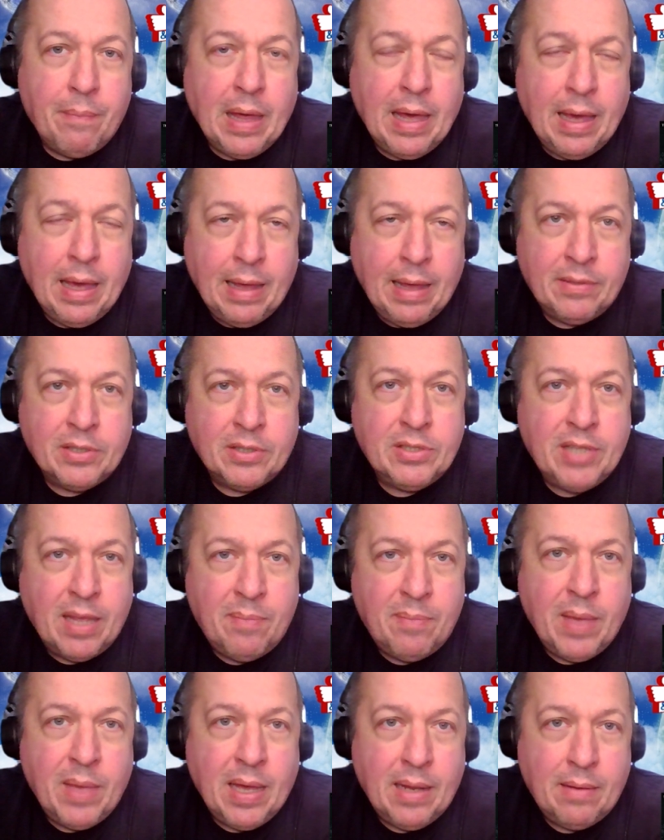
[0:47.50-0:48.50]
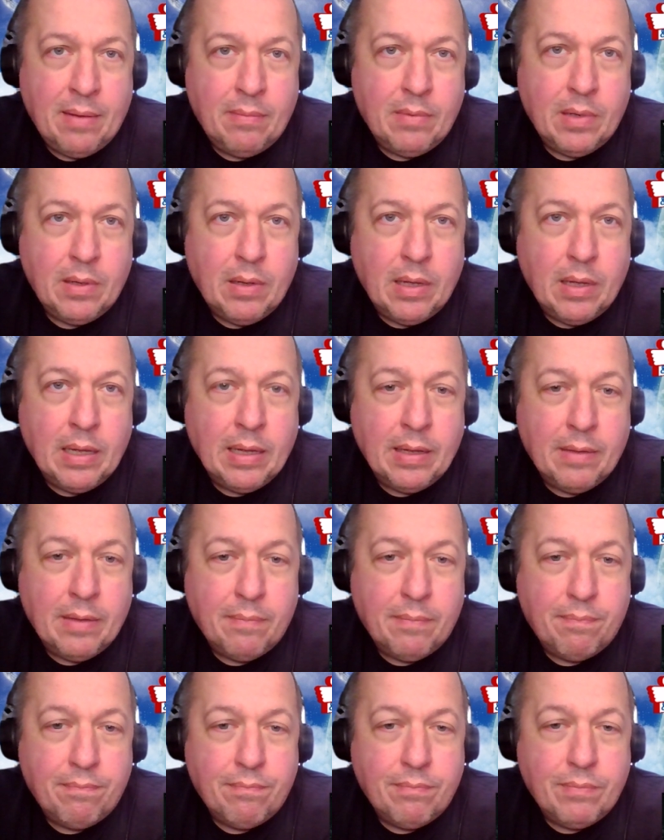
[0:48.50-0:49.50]
Enter Sandman
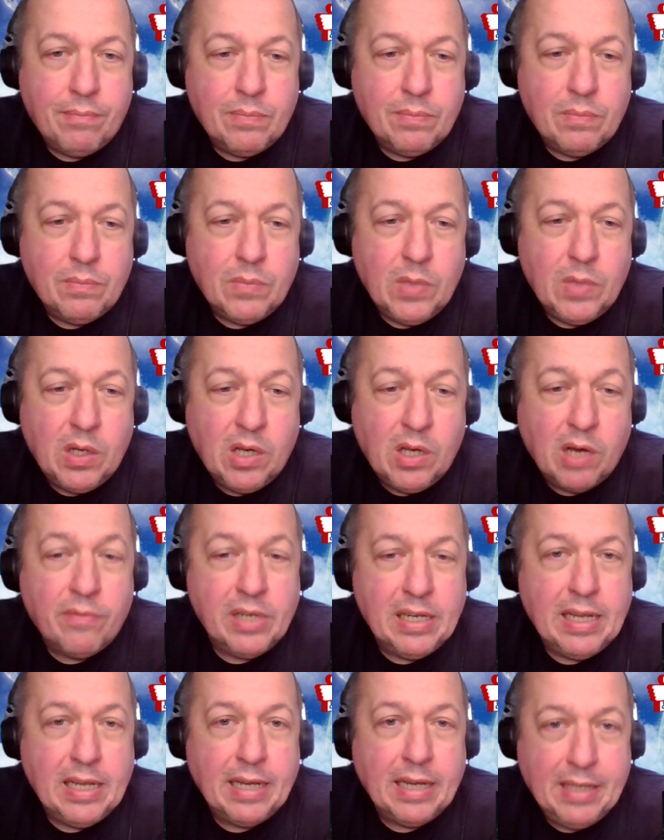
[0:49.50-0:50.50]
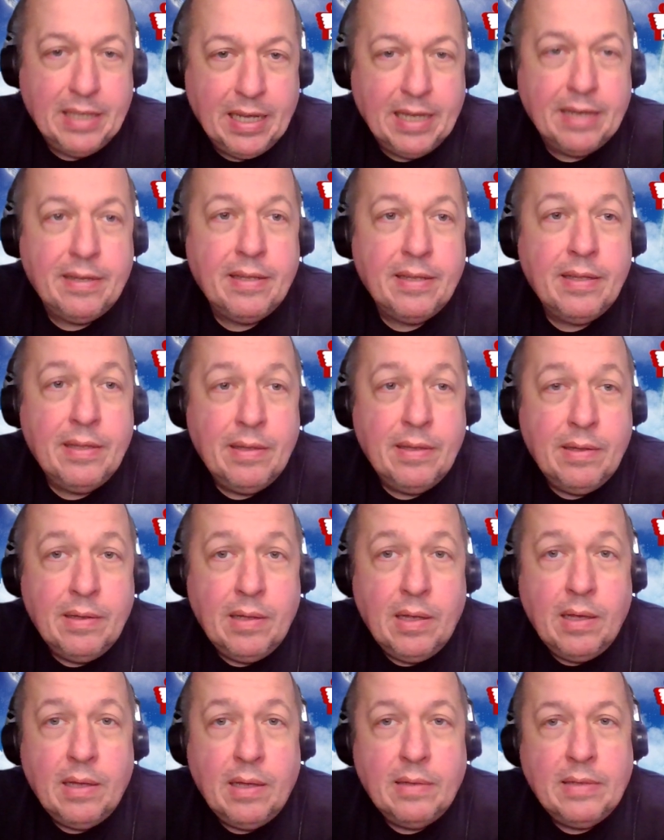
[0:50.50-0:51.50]
cover that they did.
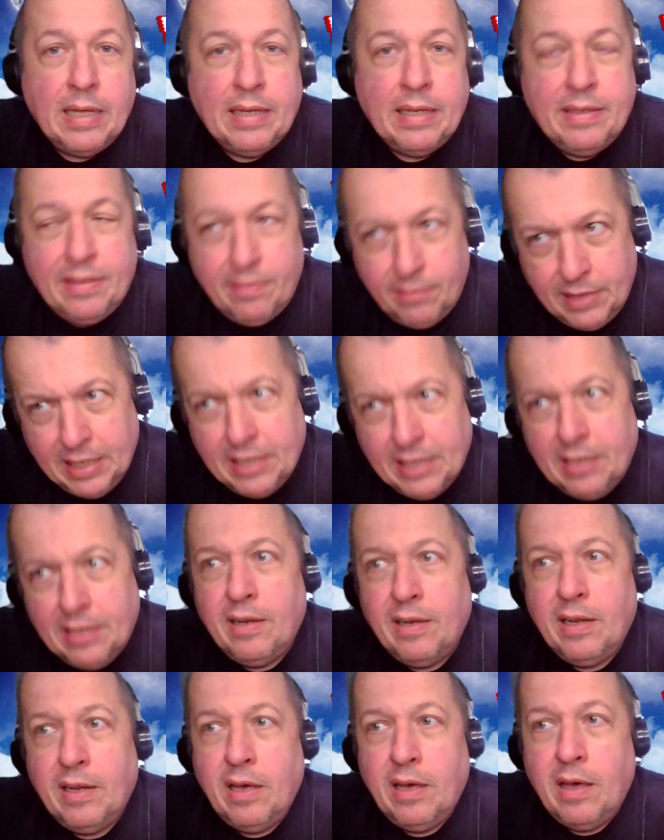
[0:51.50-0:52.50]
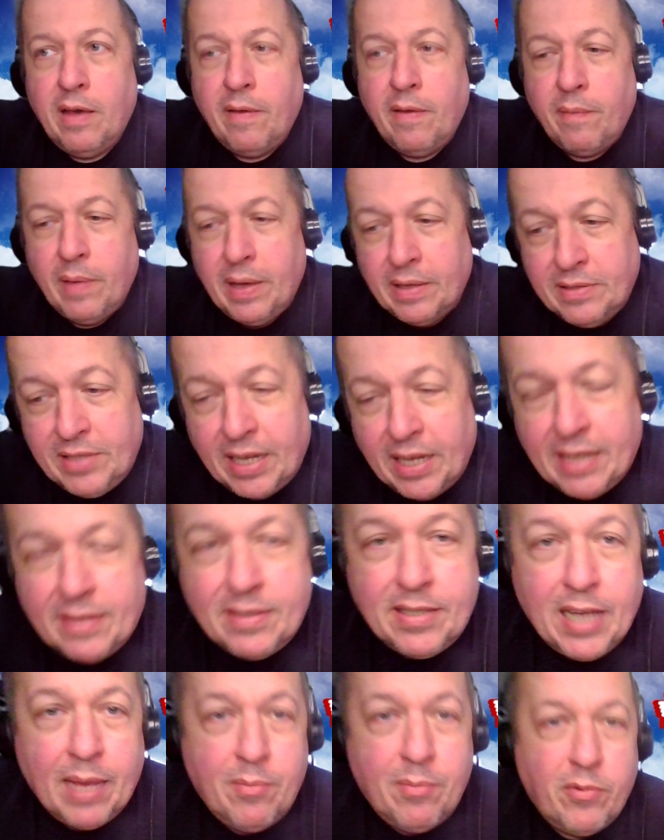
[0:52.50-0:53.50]
They did it in a second
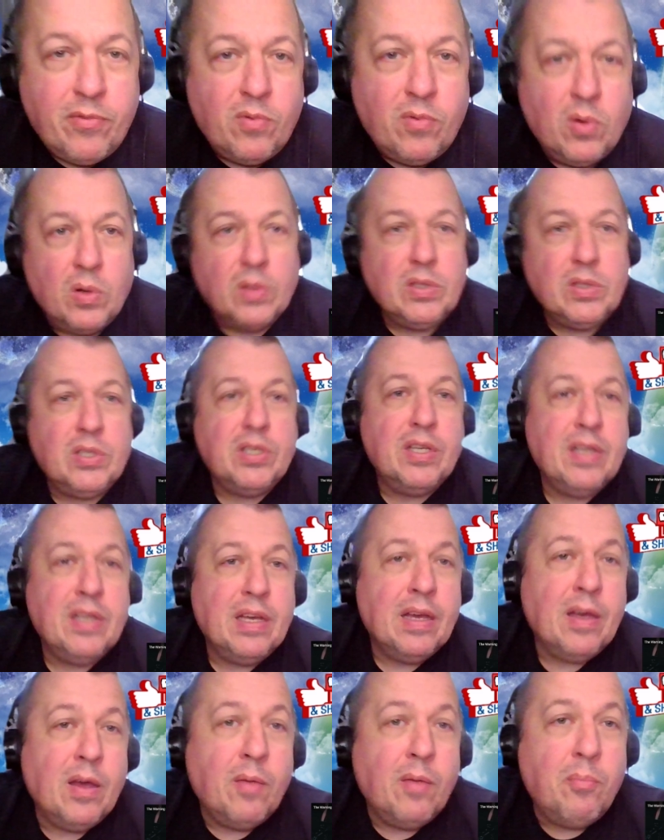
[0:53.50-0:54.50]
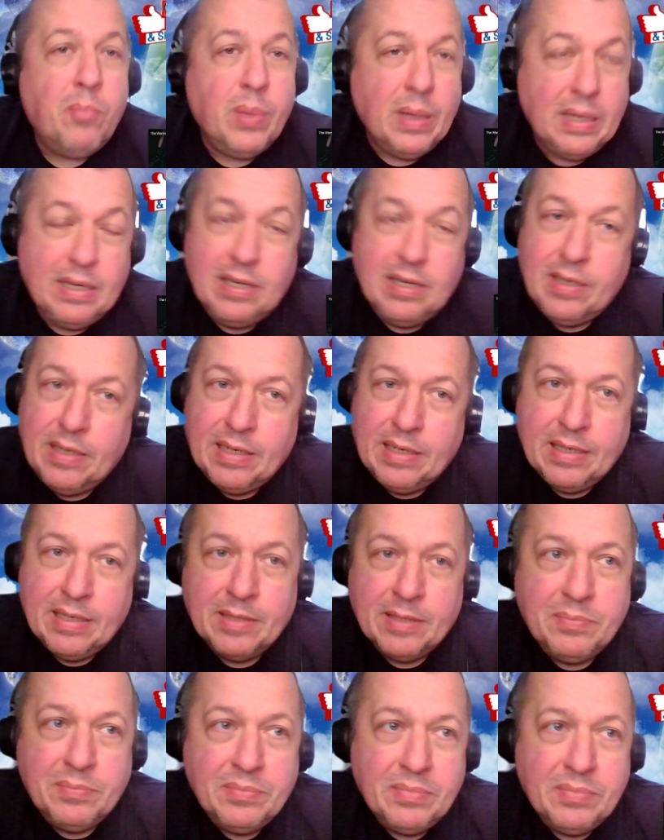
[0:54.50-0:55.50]
time, of course, but
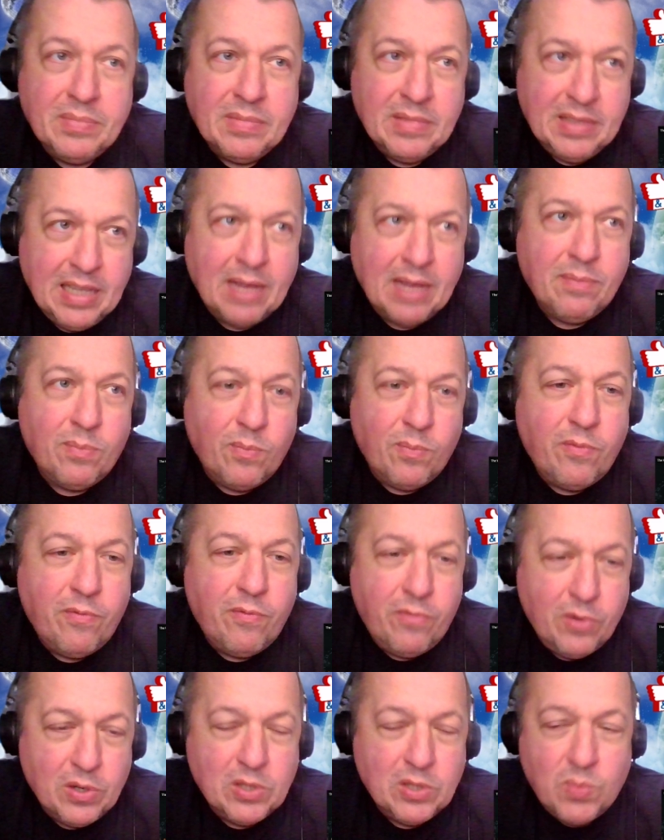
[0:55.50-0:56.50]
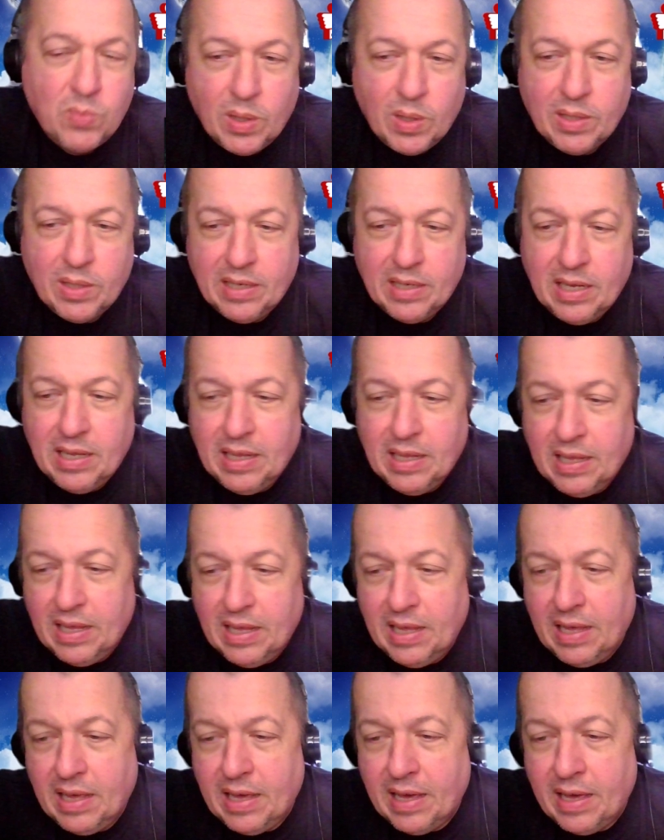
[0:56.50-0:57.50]
that first one,
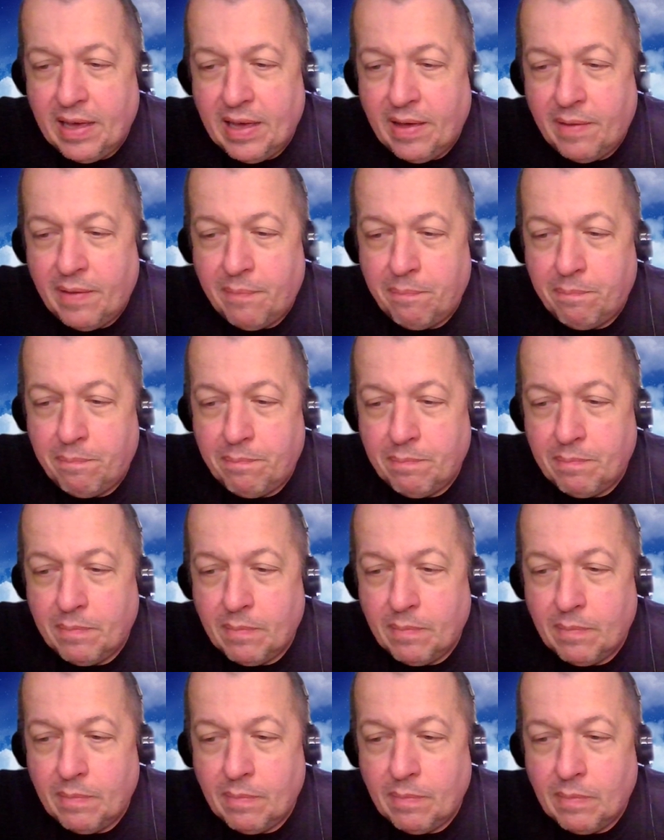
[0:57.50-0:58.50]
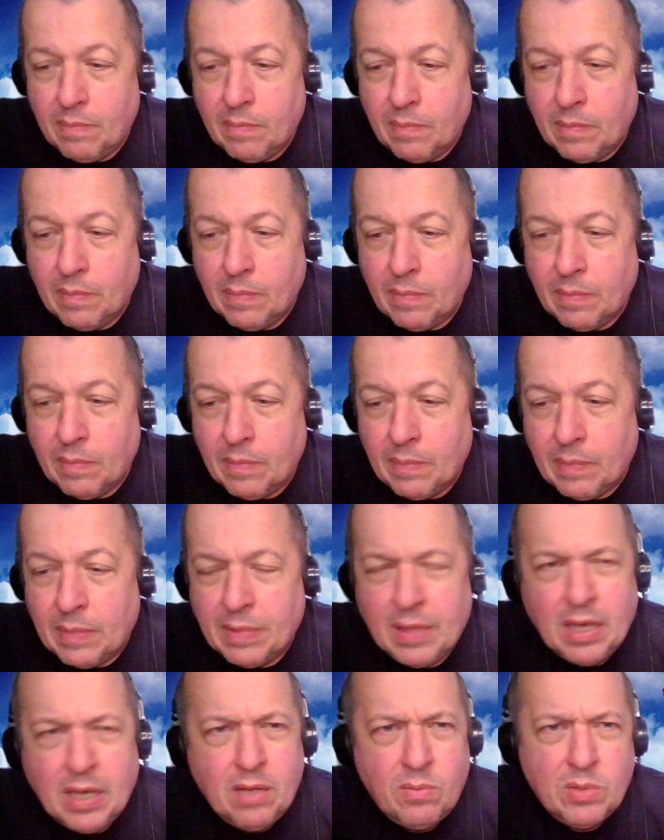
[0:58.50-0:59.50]
I
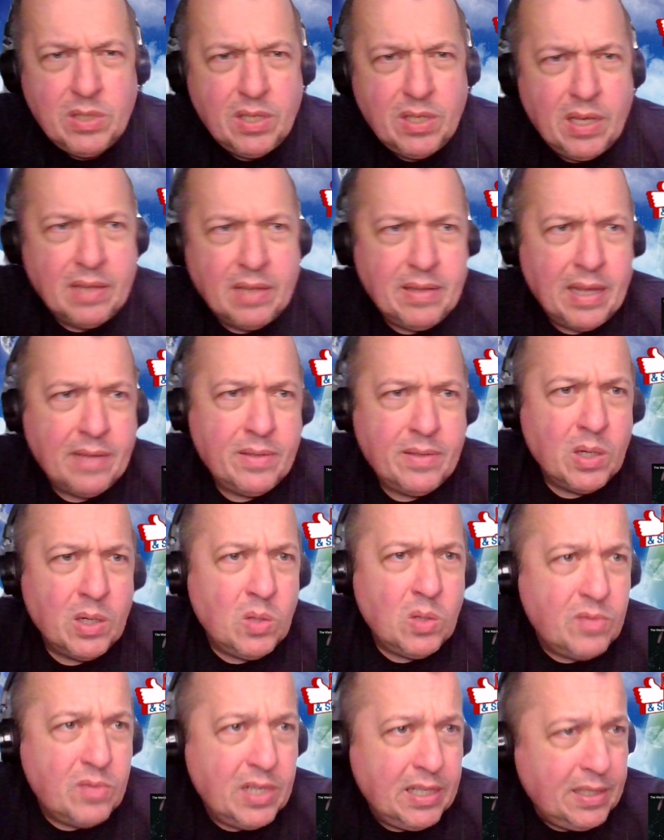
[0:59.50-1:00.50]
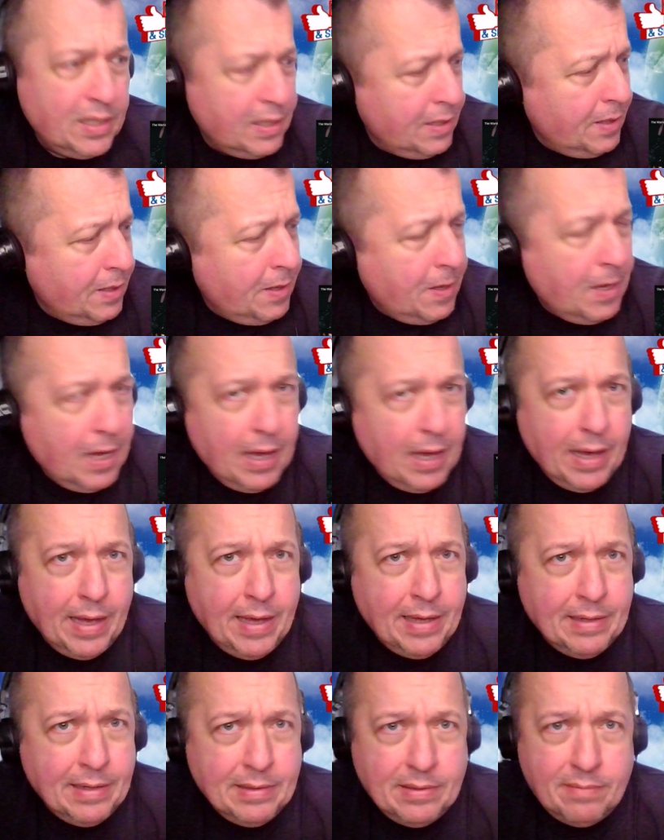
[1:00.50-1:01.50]
think it was at their home, right?
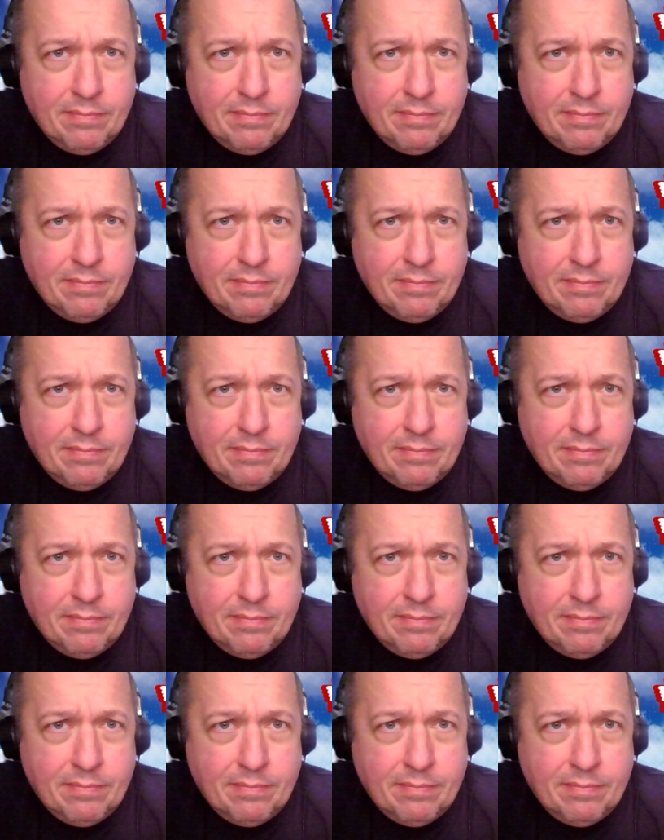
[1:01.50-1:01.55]
And